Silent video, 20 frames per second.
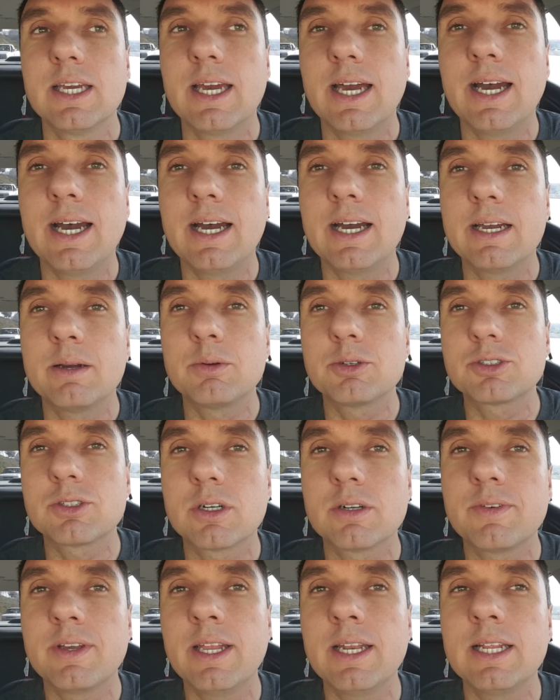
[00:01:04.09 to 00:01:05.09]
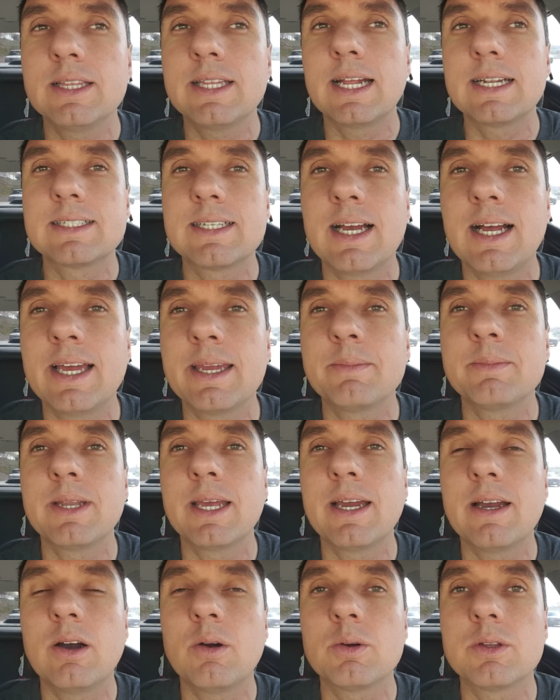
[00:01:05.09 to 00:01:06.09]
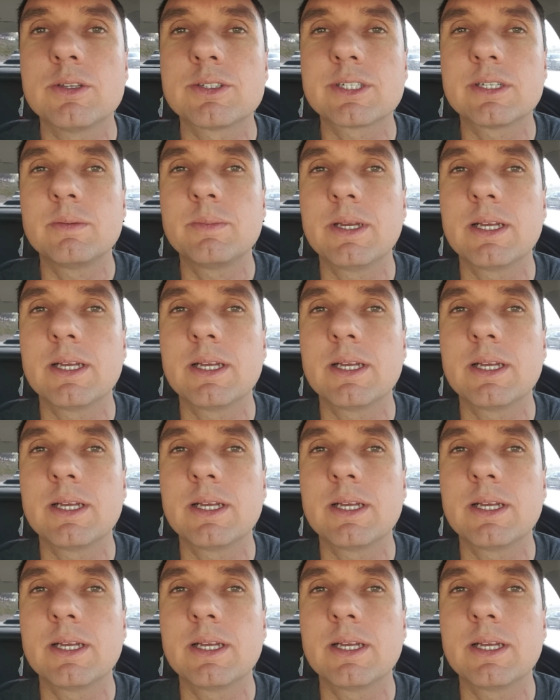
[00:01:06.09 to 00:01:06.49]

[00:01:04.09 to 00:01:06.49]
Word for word: uh, and we're sort of hitting that time now where there's going to